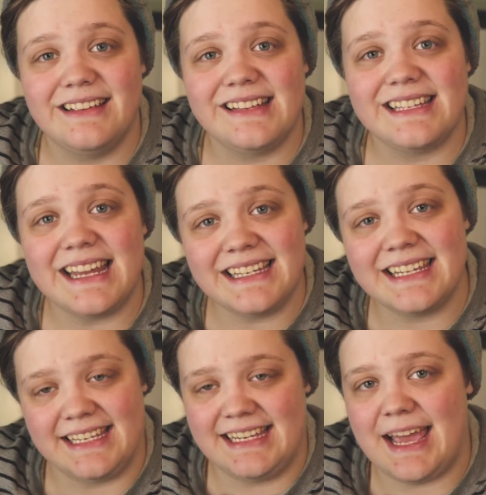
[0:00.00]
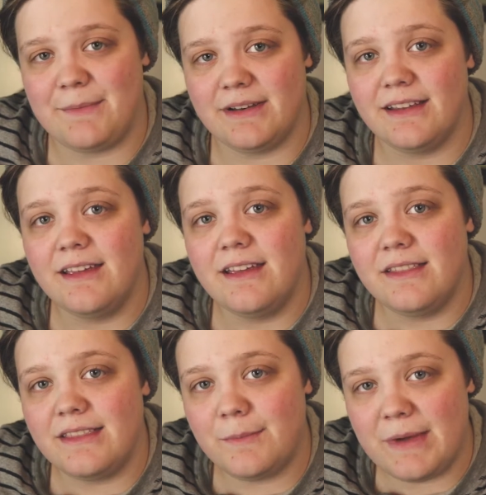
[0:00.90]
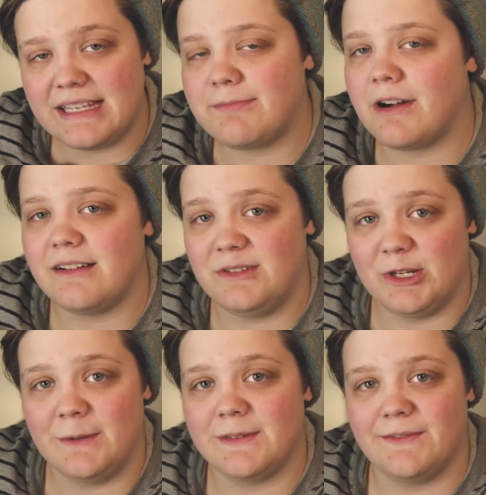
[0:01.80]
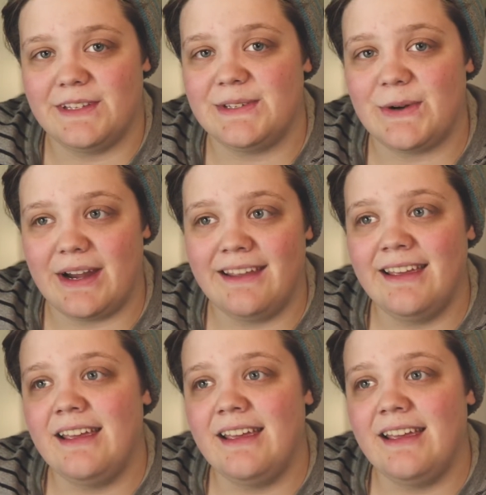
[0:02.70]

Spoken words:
since this has happened, the best part in terms of the story